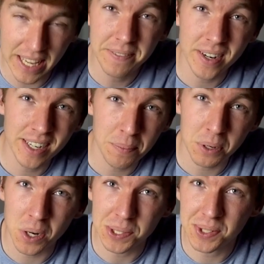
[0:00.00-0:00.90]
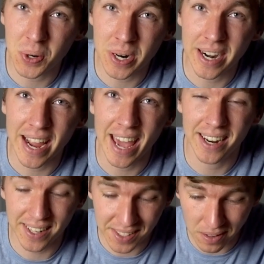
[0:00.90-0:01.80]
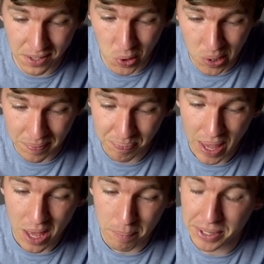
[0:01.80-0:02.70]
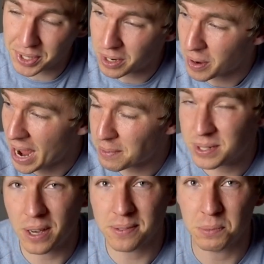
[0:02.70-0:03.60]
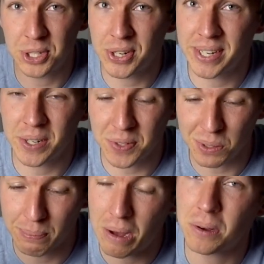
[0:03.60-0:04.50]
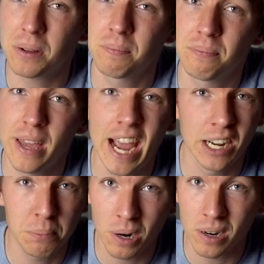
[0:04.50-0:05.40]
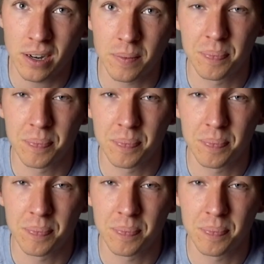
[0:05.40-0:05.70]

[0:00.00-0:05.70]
If you're hitting up a grocery store and a disc golf store, be sure to grab yourself some Cheerios, some milk, and a Berg.